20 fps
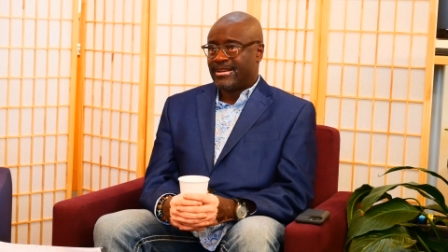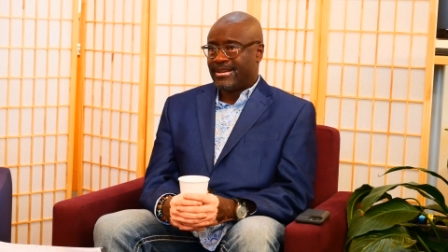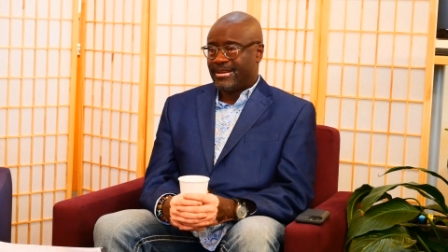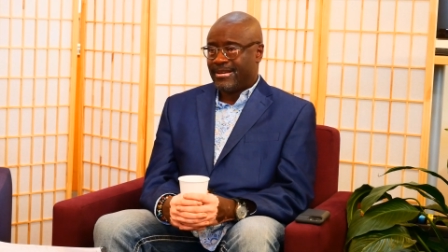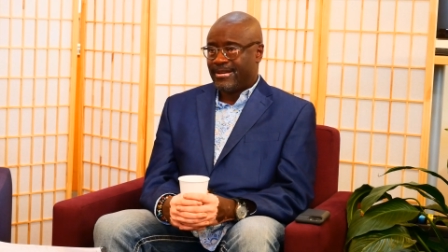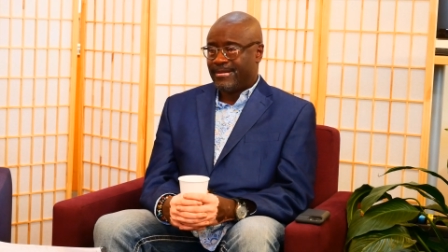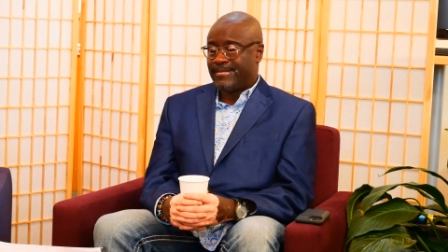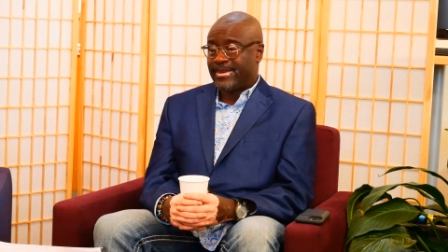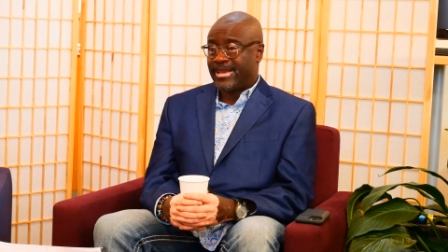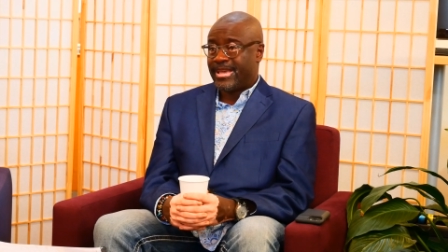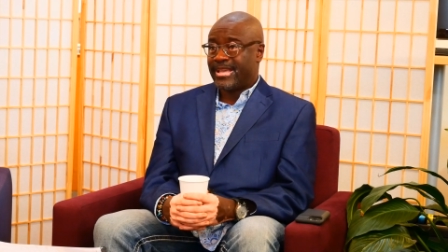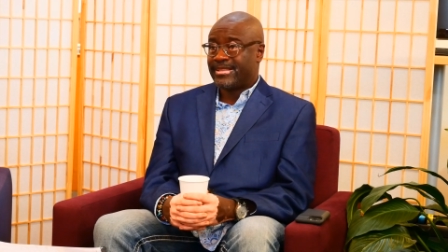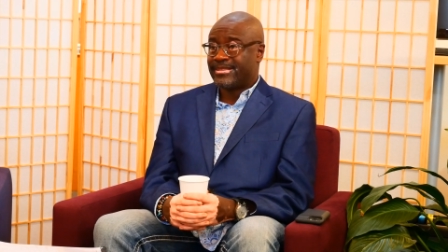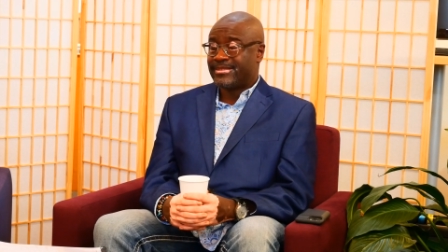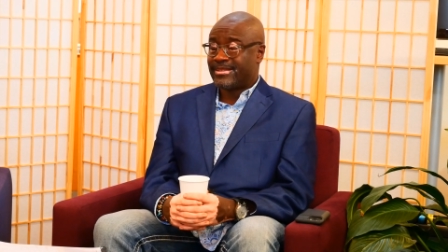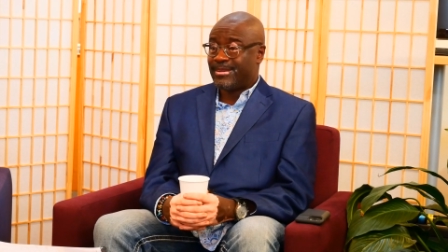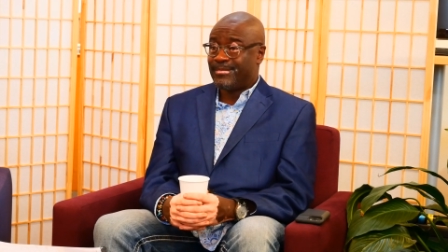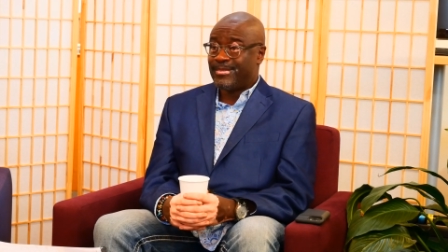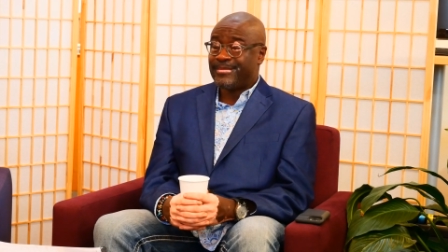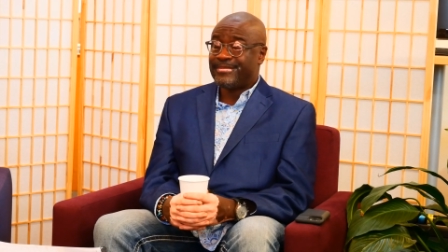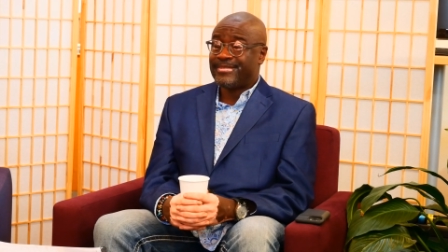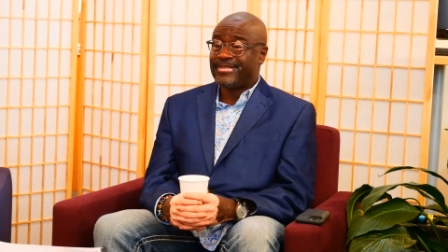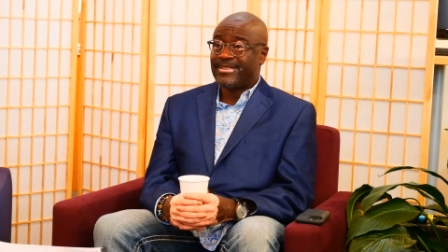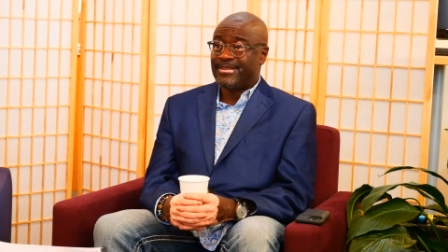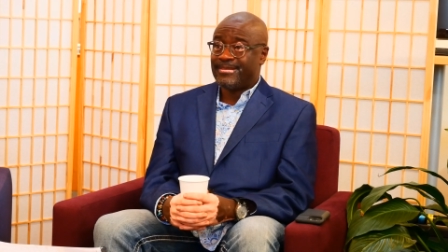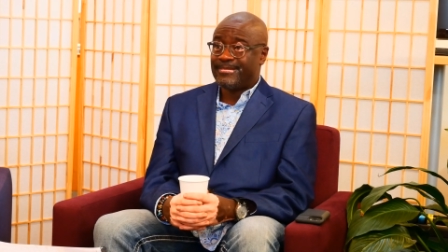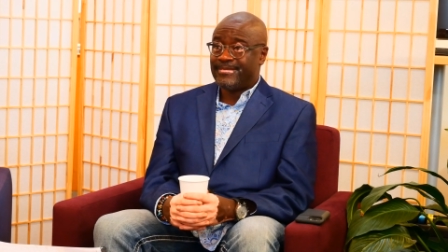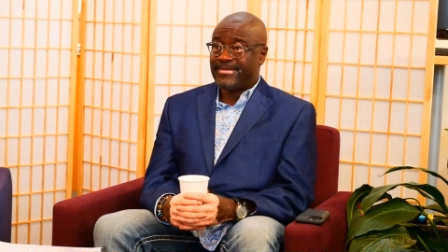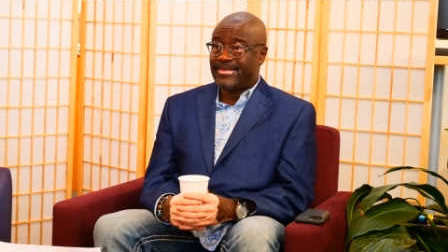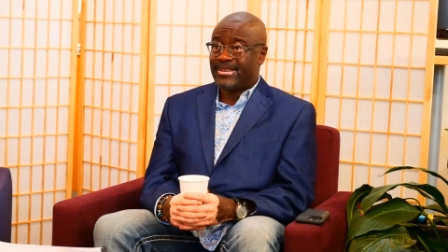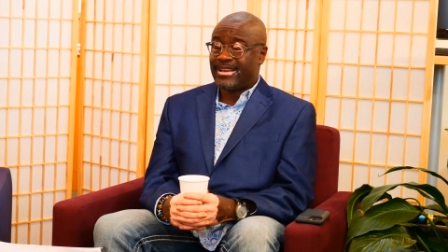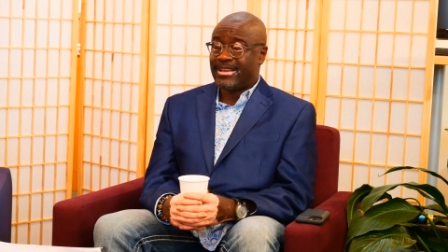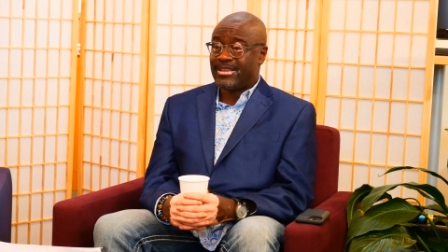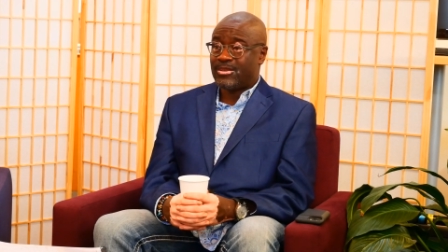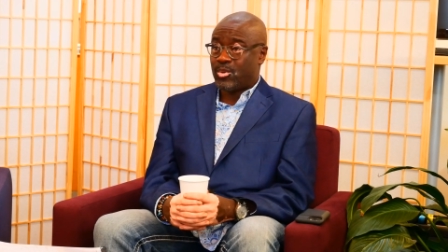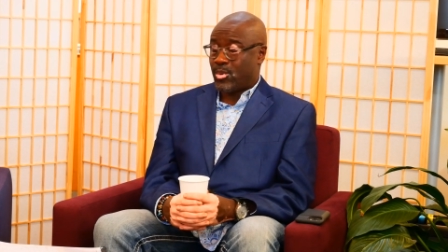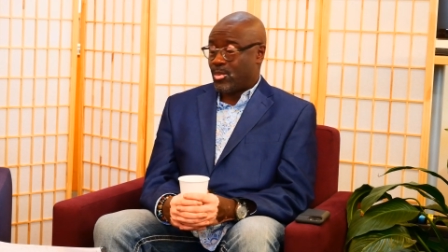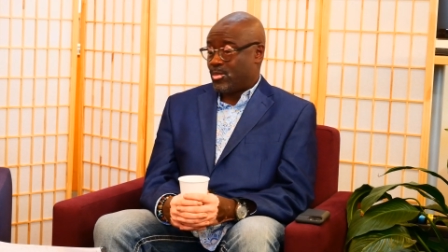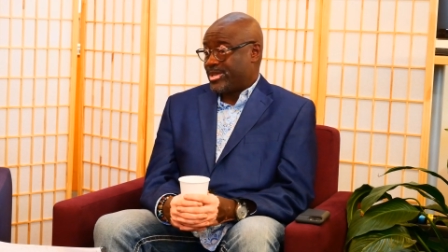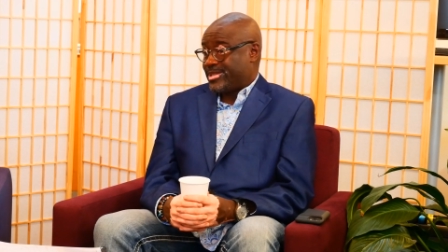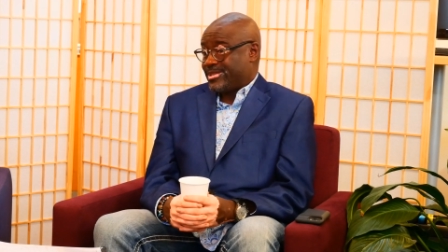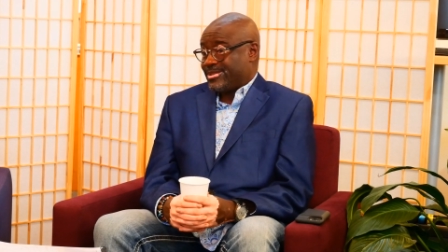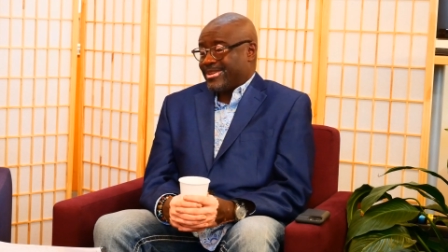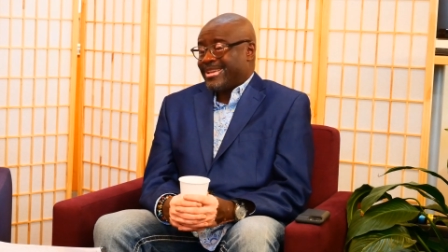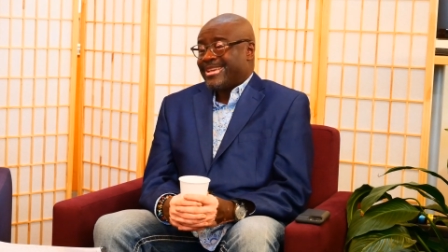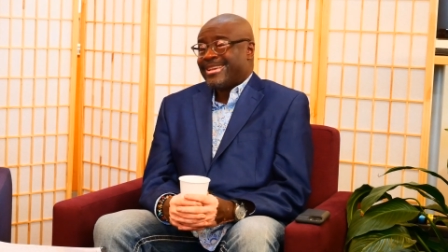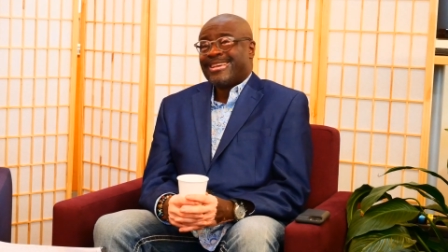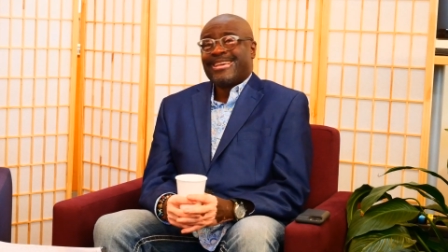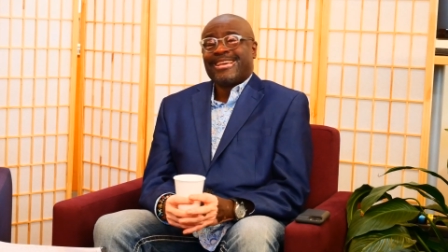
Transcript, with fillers: Um, and some of them, we still,